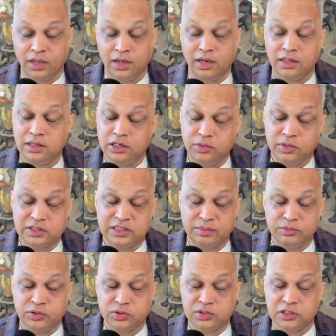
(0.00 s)
And then you
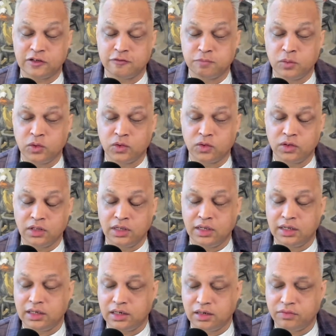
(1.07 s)
accept yourself more
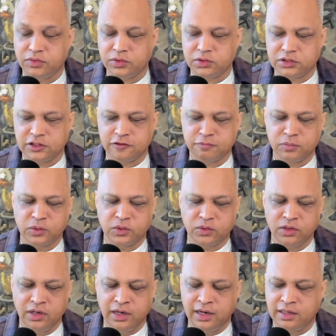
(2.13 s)
and love yourself more.
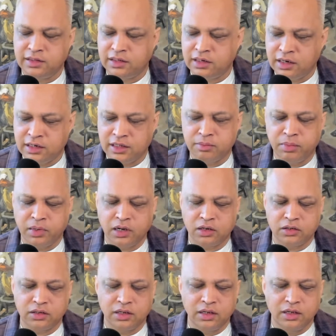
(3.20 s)
And then another
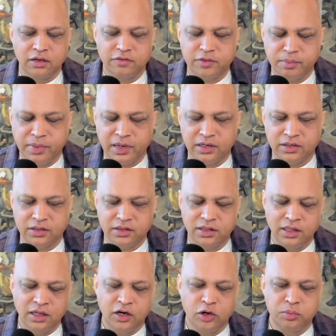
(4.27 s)
part of the path
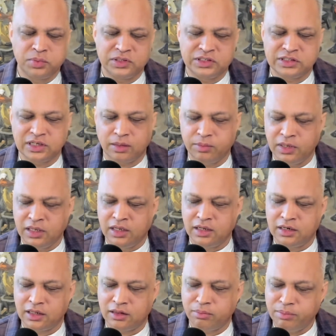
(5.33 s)
opens up.
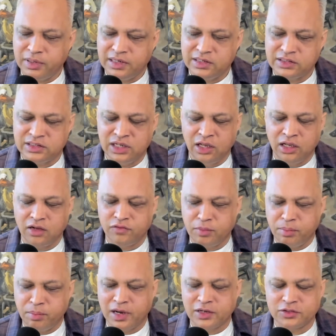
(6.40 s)
Another piece of the
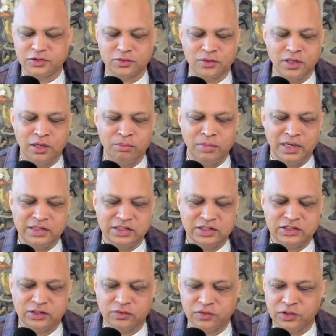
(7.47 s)
puzzle makes
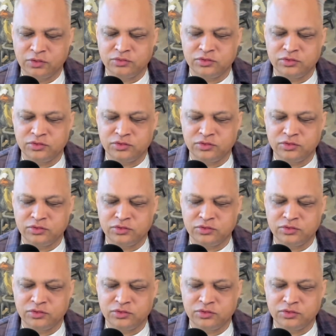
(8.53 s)
itself known